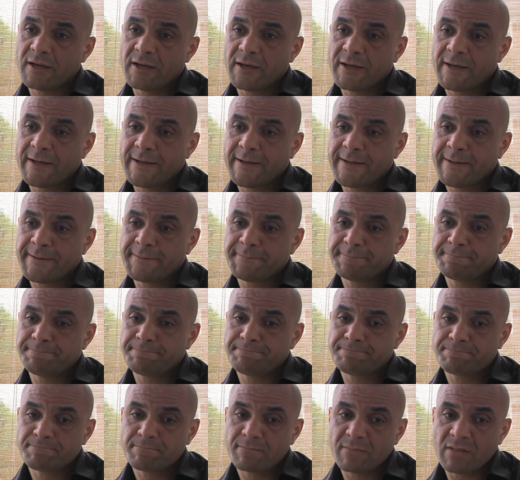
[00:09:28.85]

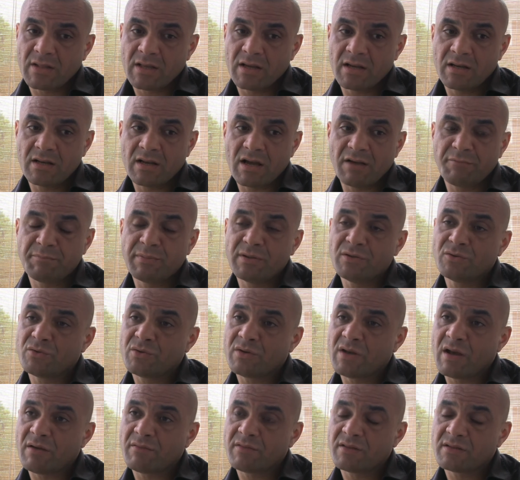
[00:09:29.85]
and I've been
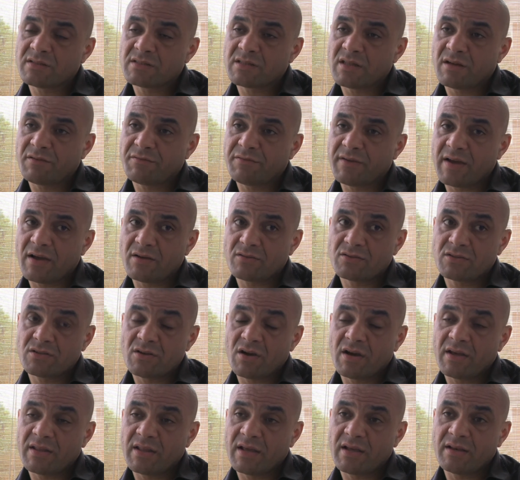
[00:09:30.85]
doing other stuff
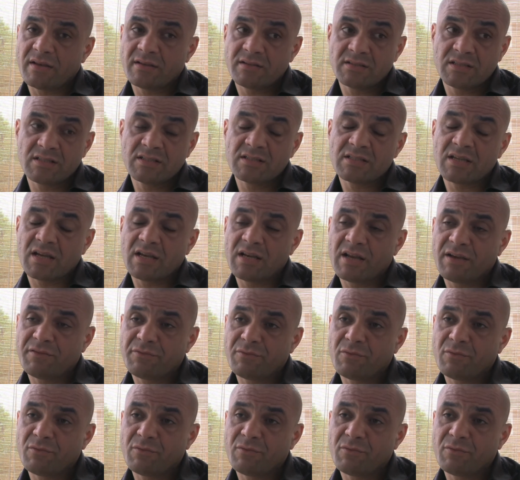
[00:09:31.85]
outside that since I left